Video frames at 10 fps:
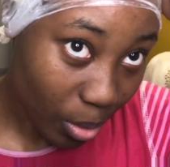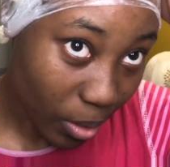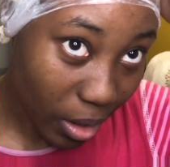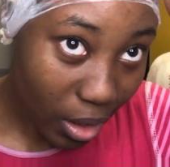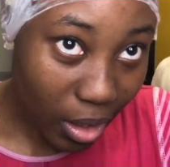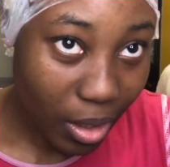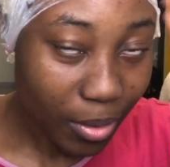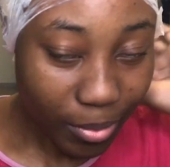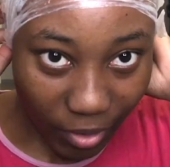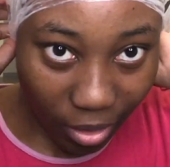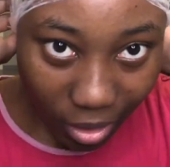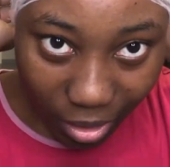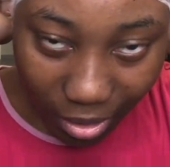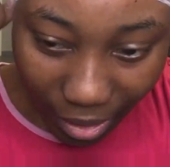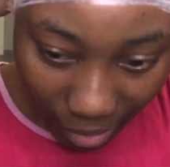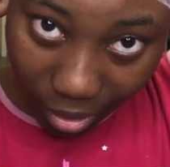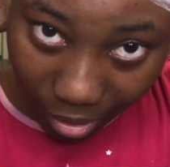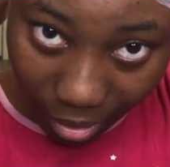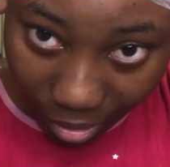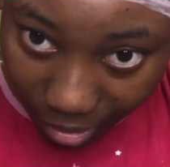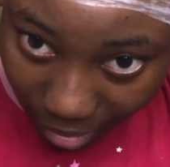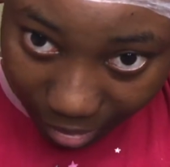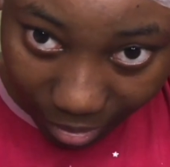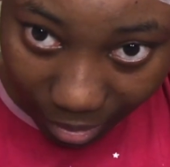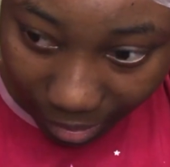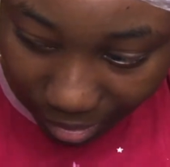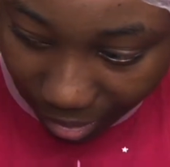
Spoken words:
we have. I think it's lighter